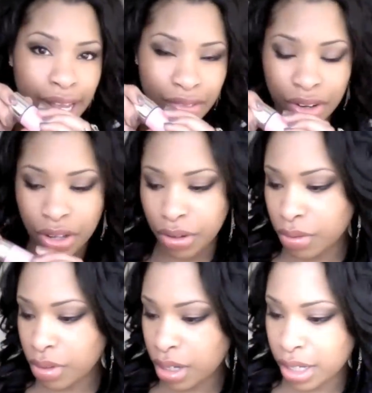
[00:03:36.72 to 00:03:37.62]
Avenue.
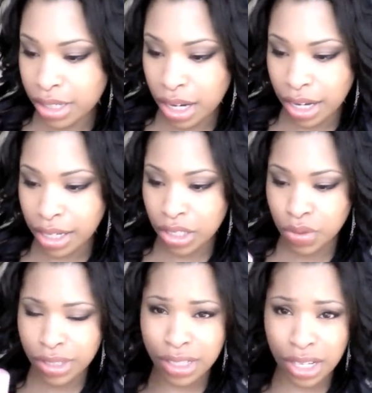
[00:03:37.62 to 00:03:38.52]
It's like
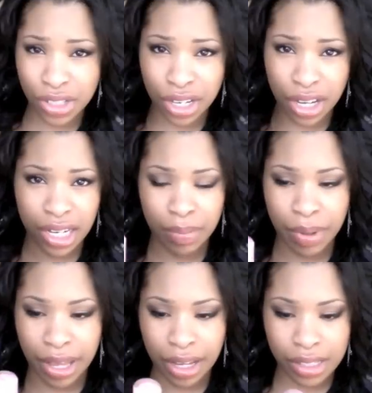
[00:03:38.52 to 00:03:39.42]
literally such a girly
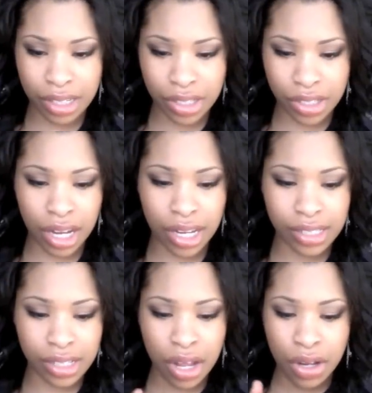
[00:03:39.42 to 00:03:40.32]
pink, such a
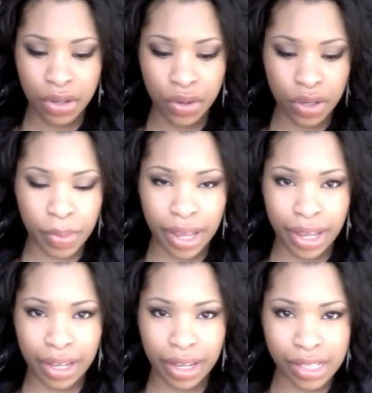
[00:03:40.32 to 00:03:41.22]
nice nude
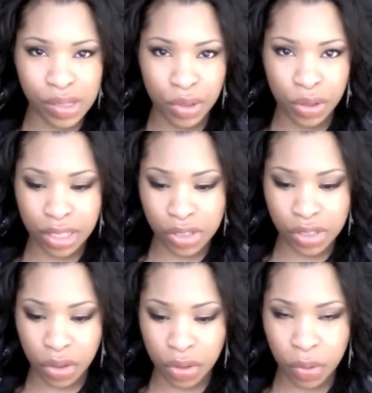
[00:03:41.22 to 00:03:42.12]
pink. It's muted,
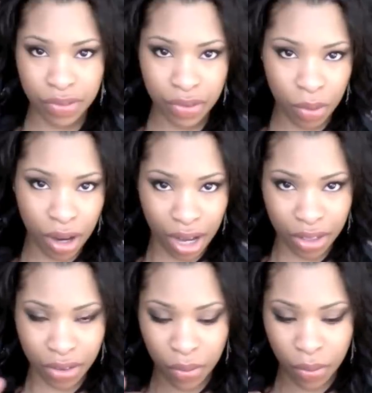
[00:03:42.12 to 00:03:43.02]
so you can wear it for
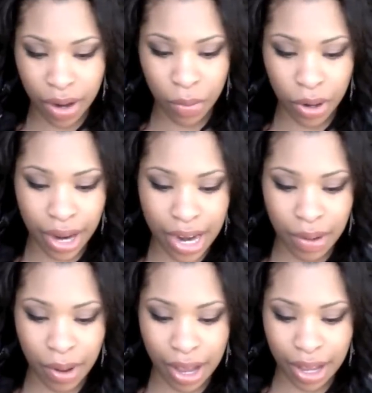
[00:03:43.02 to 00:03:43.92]
work, you can wear it
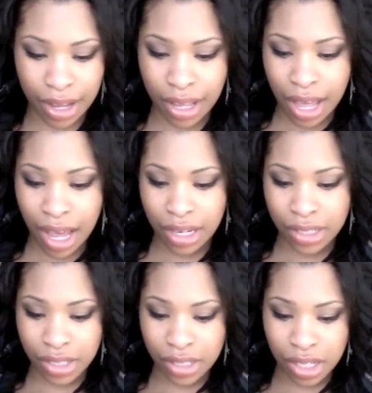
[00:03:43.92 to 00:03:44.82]
anywhere. And
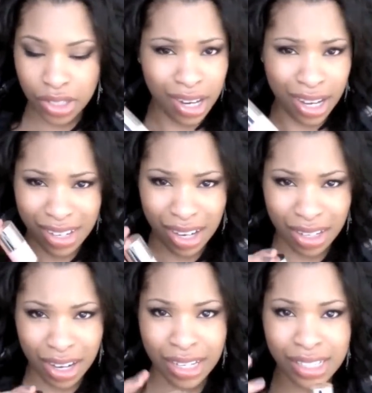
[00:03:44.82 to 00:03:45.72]
it's just such a nice
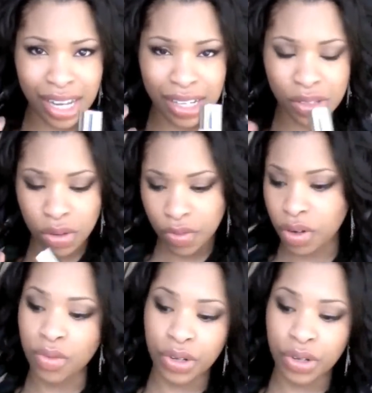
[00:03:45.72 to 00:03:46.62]
colour, and it stays on
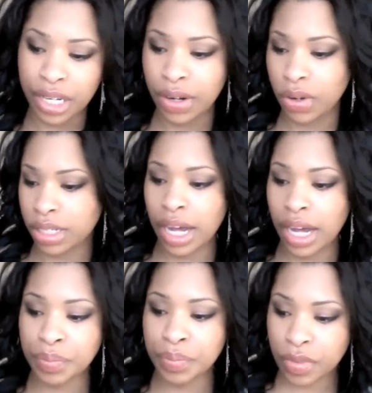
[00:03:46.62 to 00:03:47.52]
for a really long
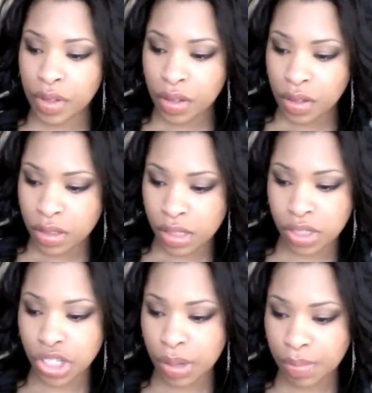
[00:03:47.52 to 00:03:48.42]
time. It
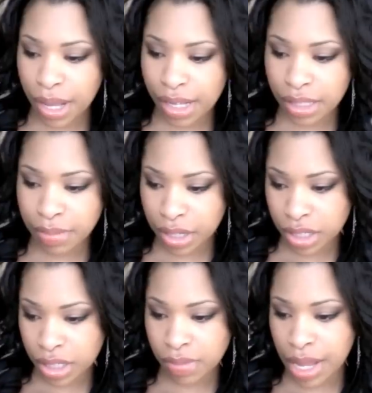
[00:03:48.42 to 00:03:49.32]
doesn't chip as
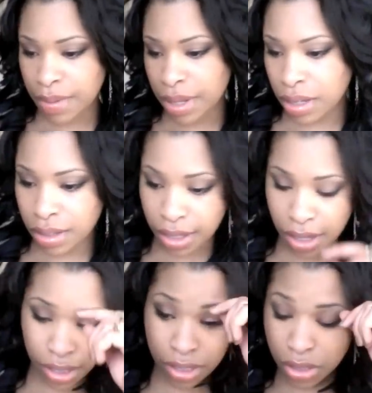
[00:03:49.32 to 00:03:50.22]
much as maybe the
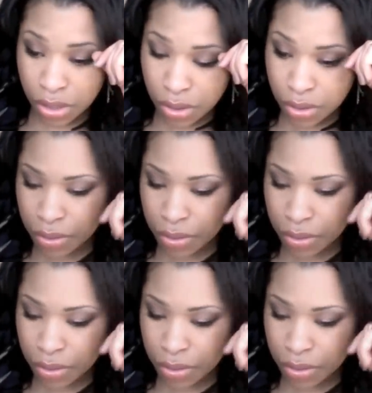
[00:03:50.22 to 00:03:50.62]
others do.